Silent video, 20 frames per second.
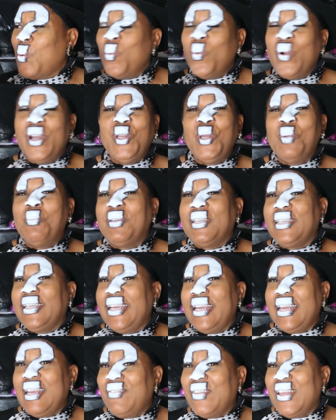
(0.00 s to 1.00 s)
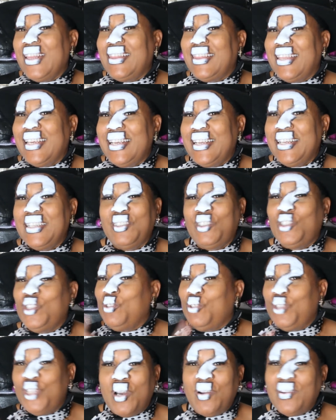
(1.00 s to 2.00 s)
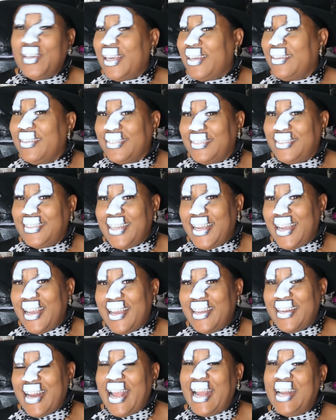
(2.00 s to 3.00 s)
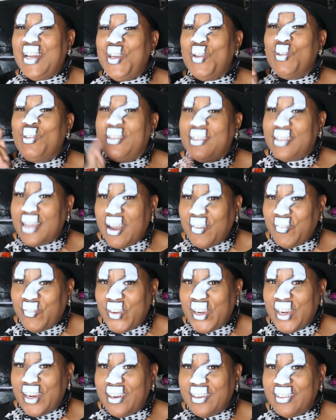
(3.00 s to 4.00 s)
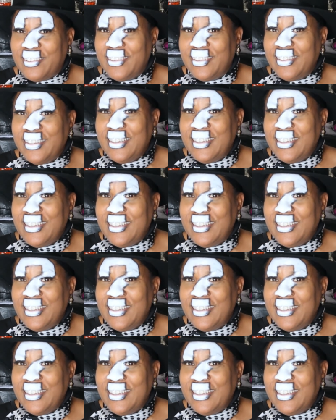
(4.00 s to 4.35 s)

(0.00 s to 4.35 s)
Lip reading: when you believe in things you don't understand and you suffer,